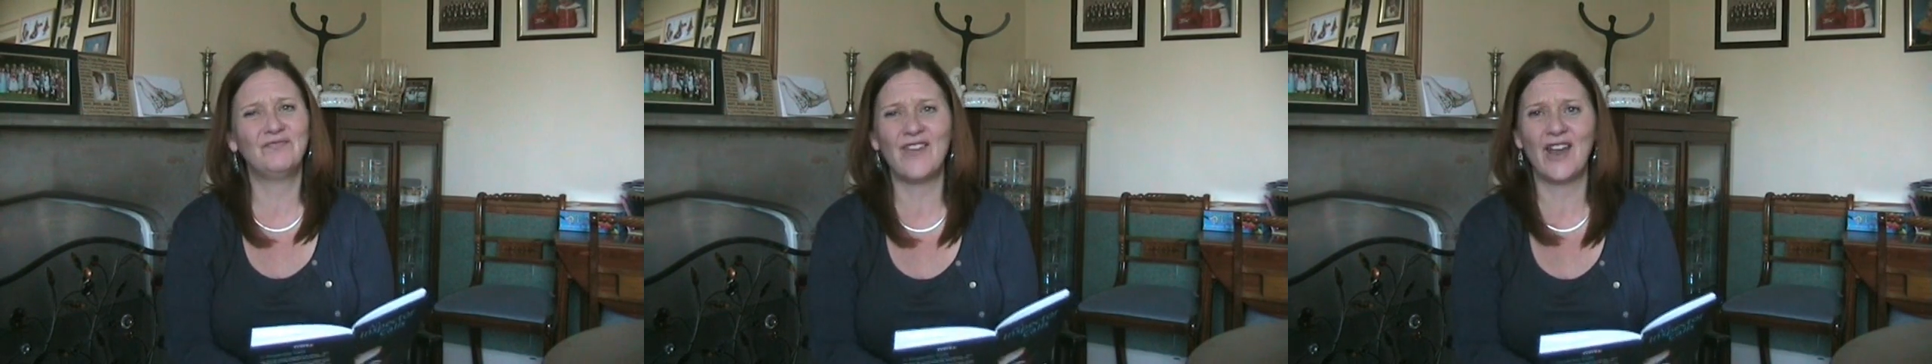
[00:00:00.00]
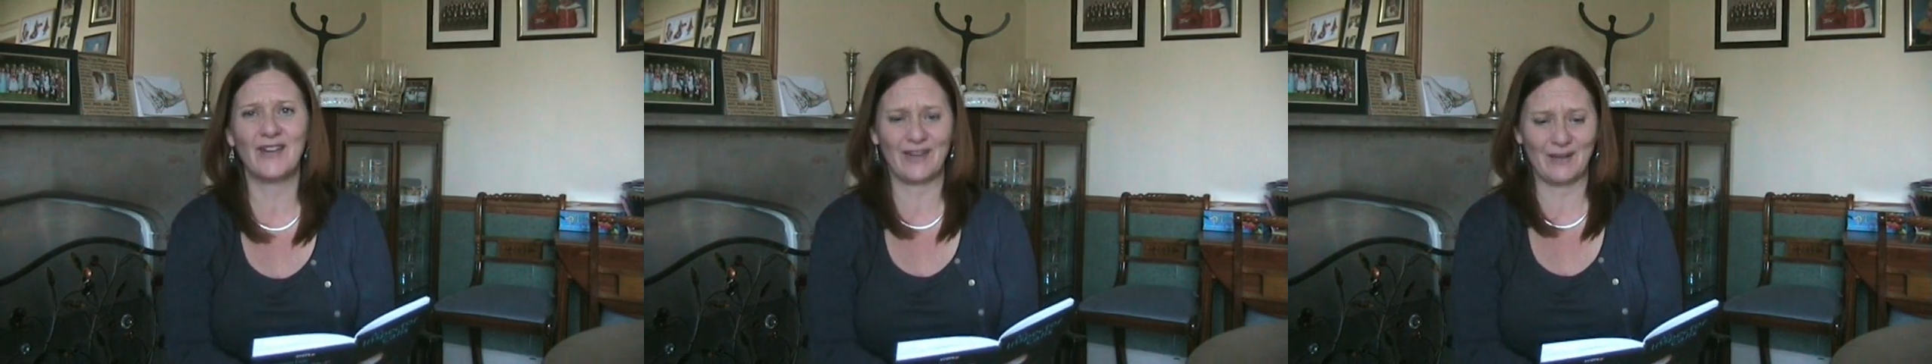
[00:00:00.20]

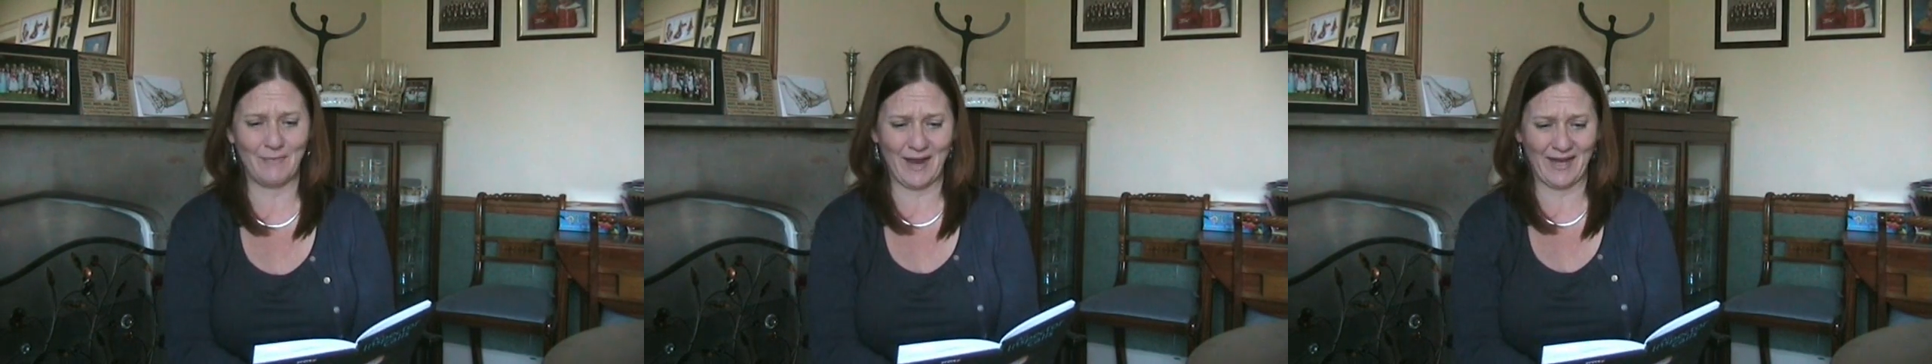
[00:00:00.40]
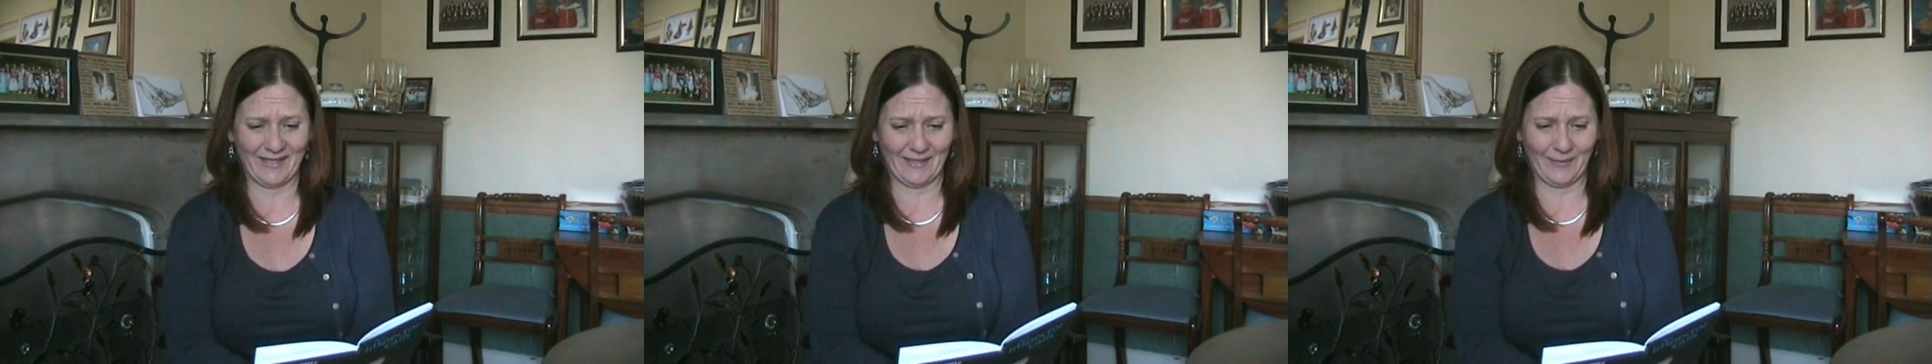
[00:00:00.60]
very
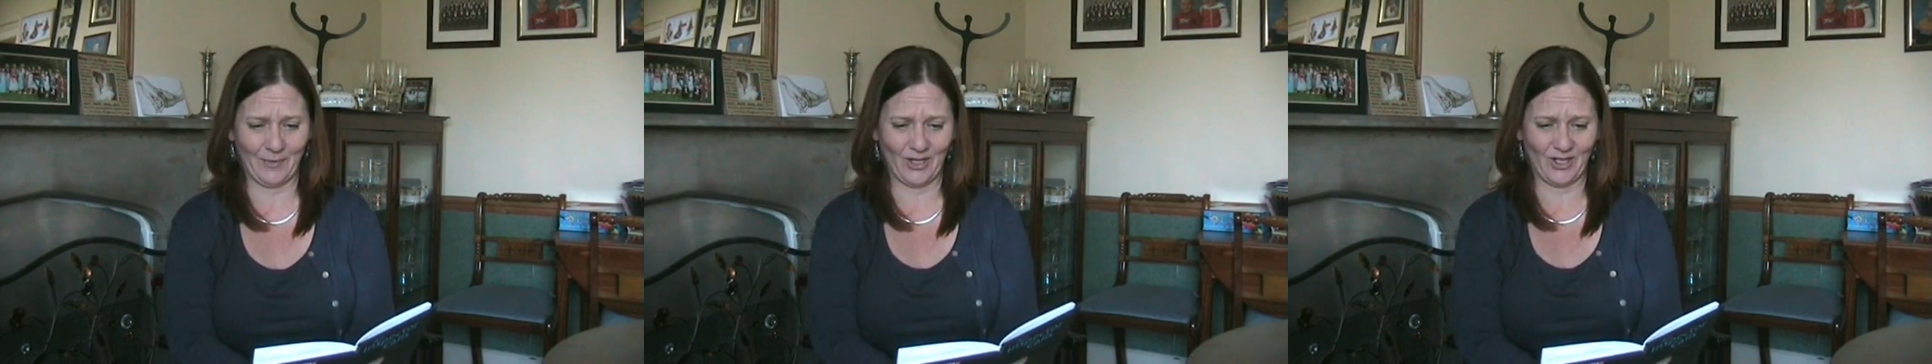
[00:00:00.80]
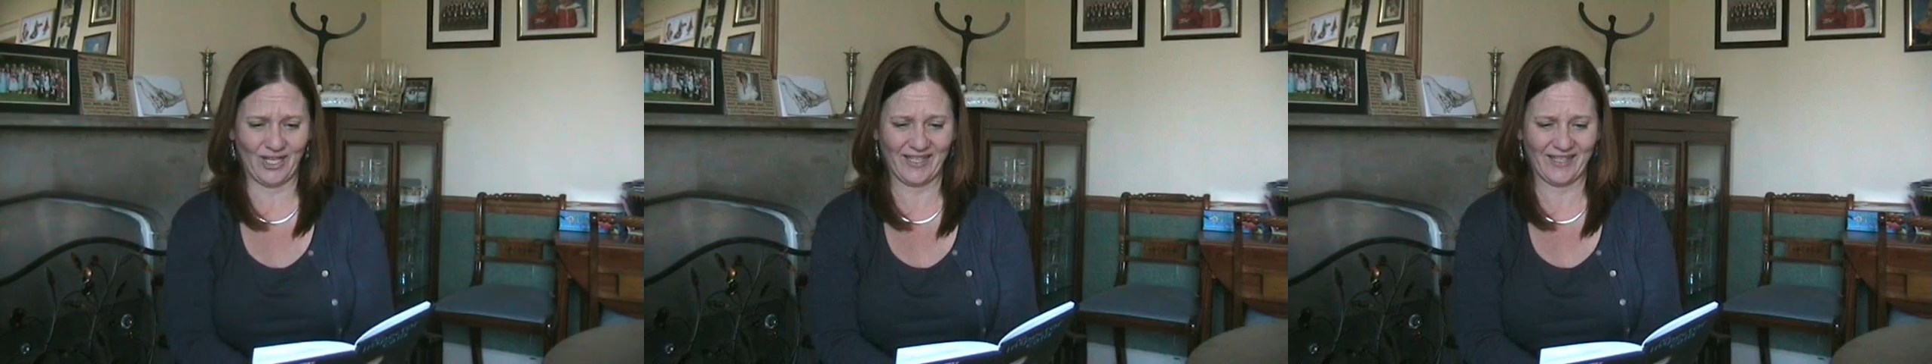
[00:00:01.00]
best
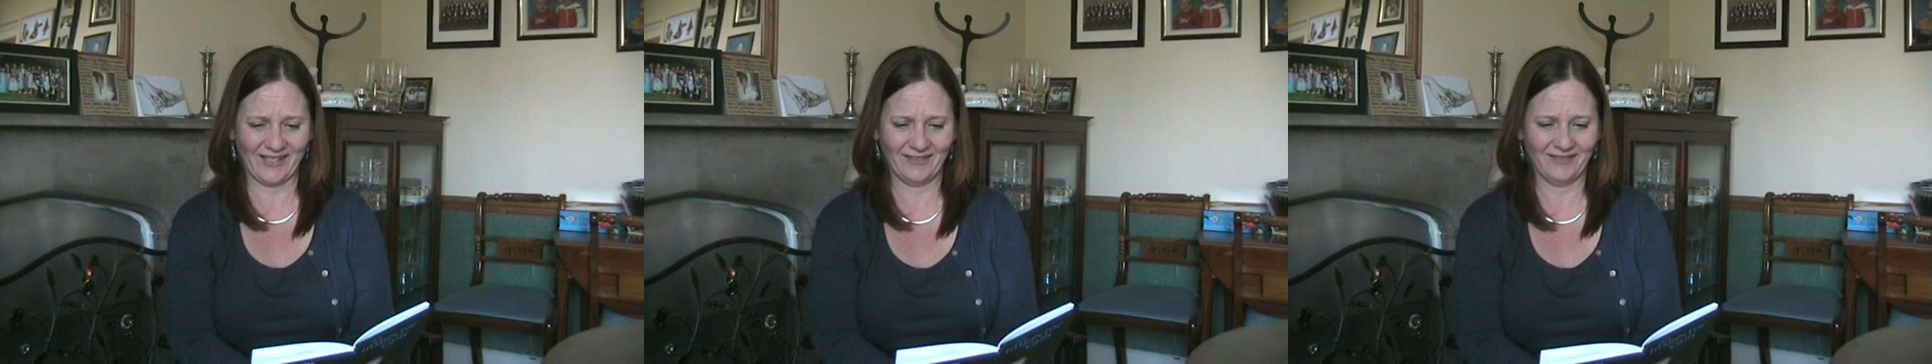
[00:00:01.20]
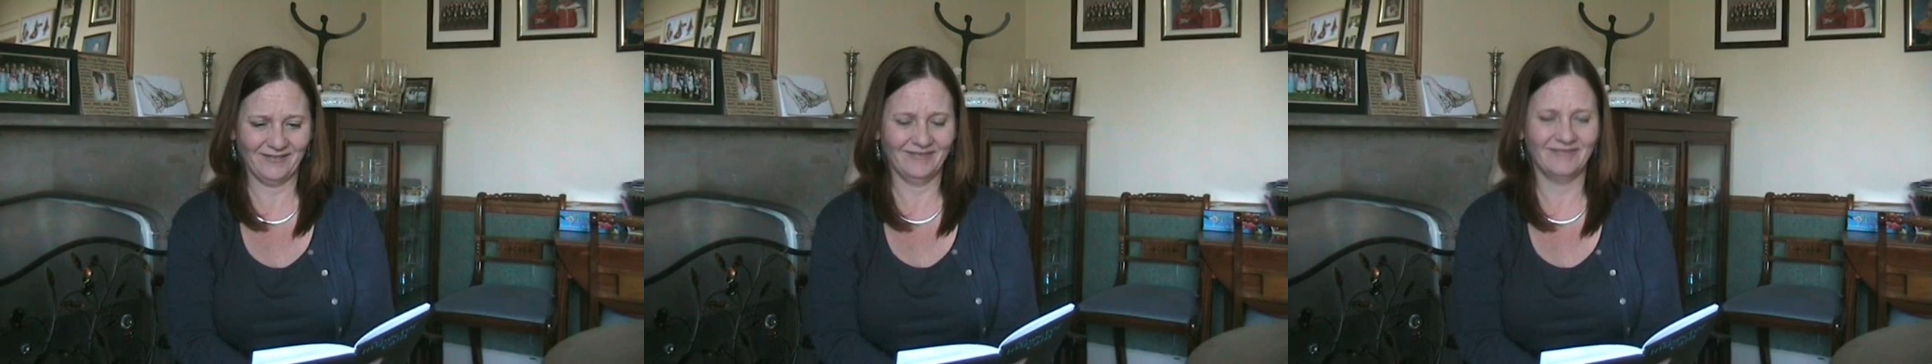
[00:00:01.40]

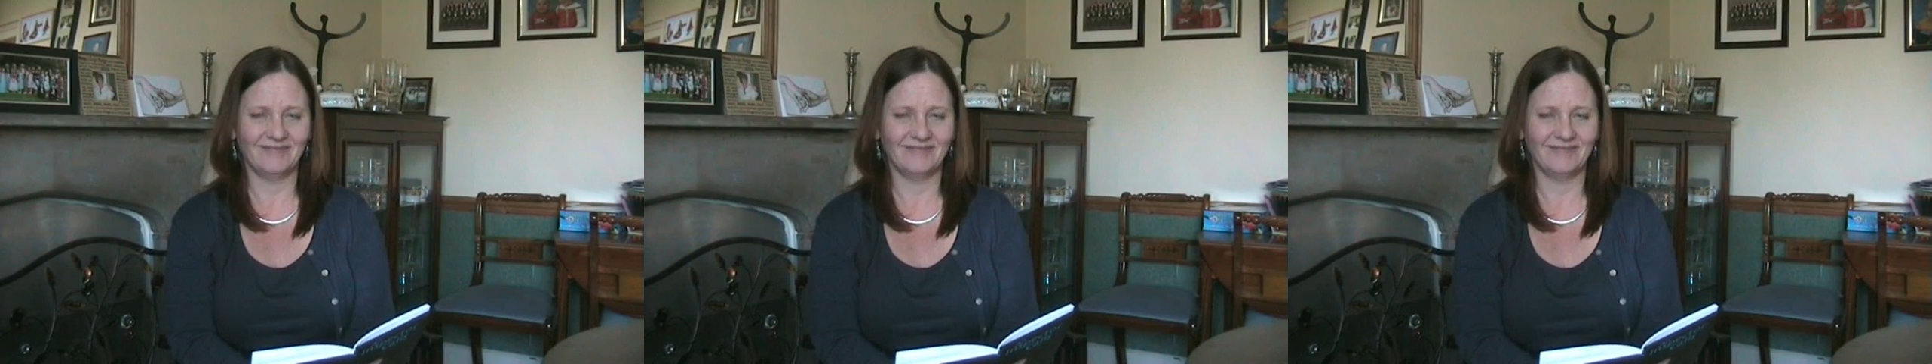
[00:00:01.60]
wishes.